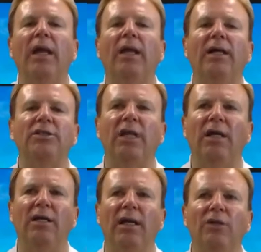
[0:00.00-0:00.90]
And I
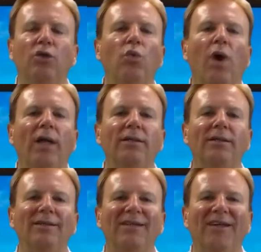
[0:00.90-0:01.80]
say, and do what?
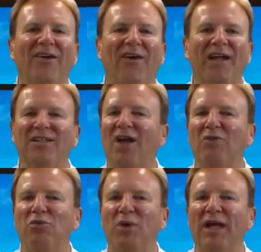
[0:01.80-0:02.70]
You know, I
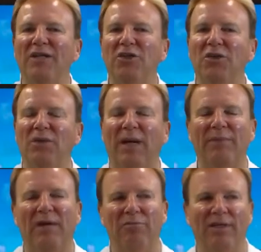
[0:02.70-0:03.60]
love what I do. I'm
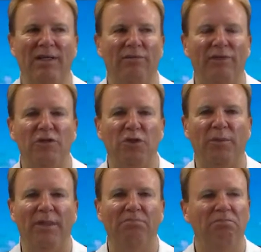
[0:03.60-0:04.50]
not really a
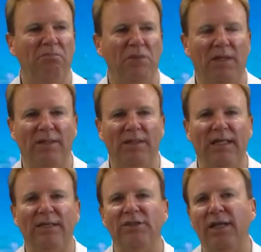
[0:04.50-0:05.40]
fisherman, nothing
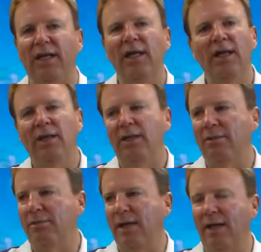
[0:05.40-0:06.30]
against that.
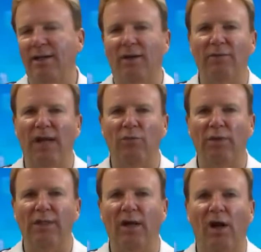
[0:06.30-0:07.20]
Not
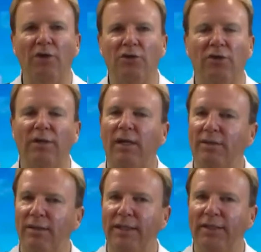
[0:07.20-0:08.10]
really a hunter,
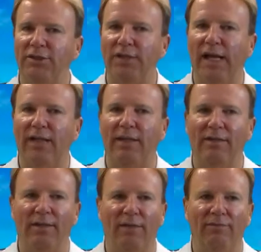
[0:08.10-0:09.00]
nothing against that. I
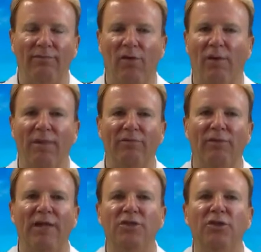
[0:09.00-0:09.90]
love all my
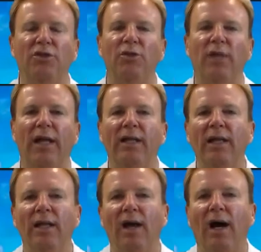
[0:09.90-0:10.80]
friends that do that.
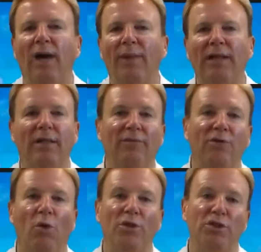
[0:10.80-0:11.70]
I
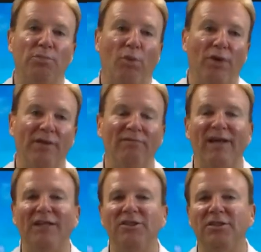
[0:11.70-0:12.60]
love going to sporting
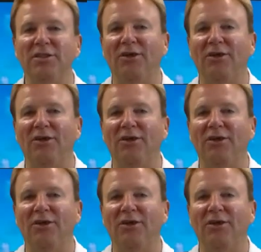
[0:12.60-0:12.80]
events.